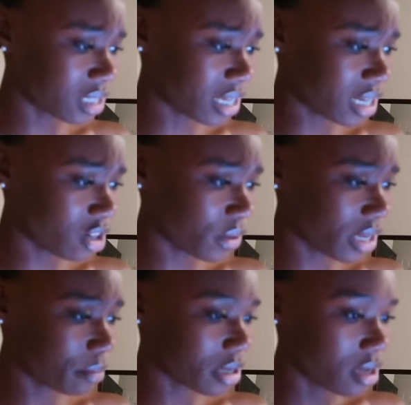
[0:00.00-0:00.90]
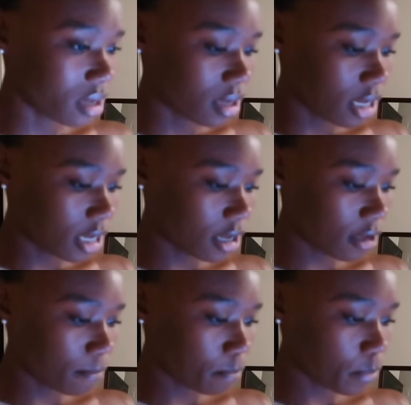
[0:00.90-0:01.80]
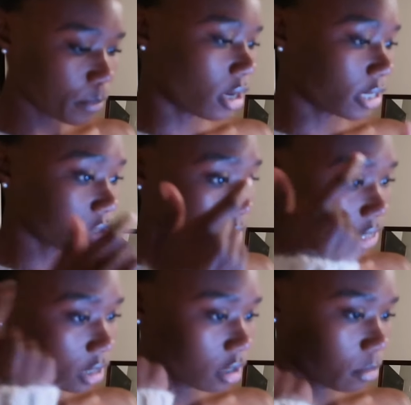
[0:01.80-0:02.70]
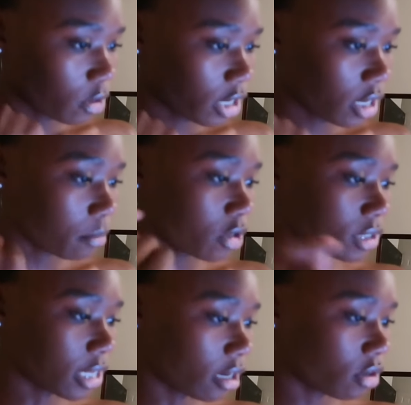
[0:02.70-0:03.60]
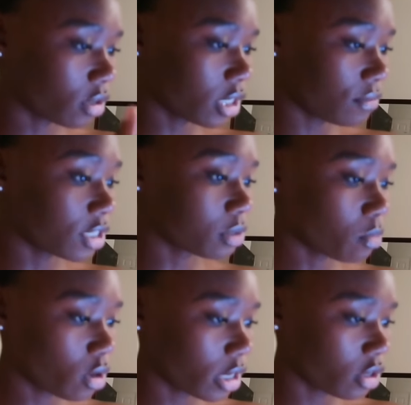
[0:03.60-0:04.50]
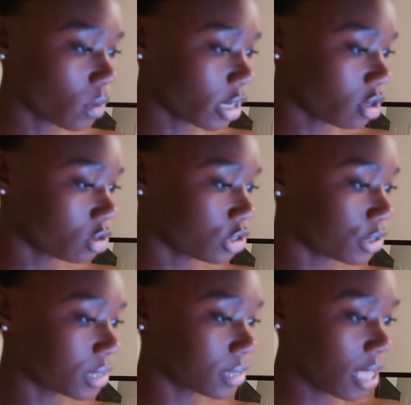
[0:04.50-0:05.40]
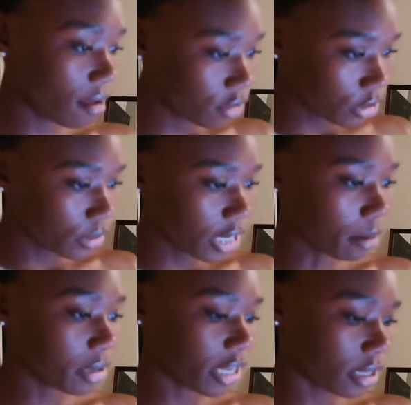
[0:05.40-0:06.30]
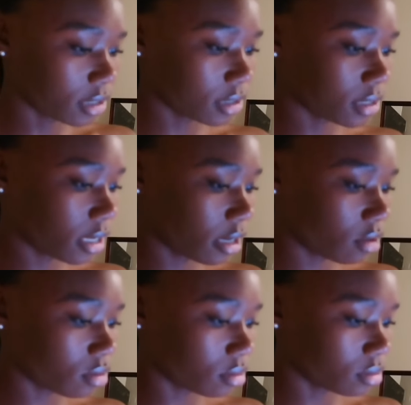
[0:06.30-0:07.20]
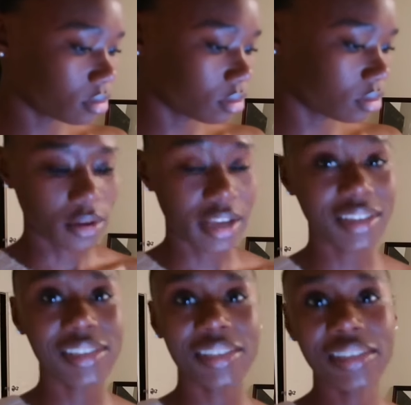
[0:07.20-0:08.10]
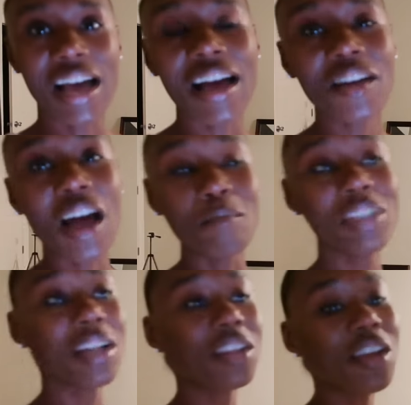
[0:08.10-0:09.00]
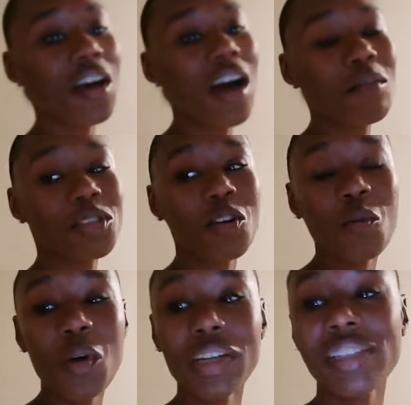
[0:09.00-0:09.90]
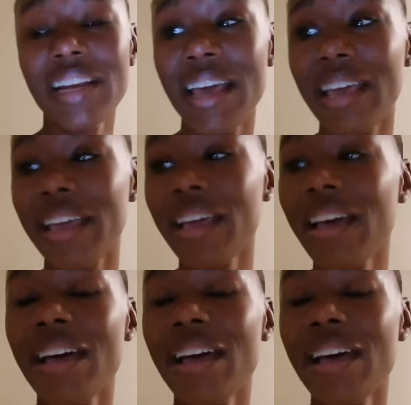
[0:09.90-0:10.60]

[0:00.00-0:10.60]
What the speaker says: yeah, I gotta hurry up. All right, so I said good morning, I'm gonna sign out on leave this morning. Do I go to staff duty at Brigade to sign out? Okay, because I'm telling y'all, I was gonna work today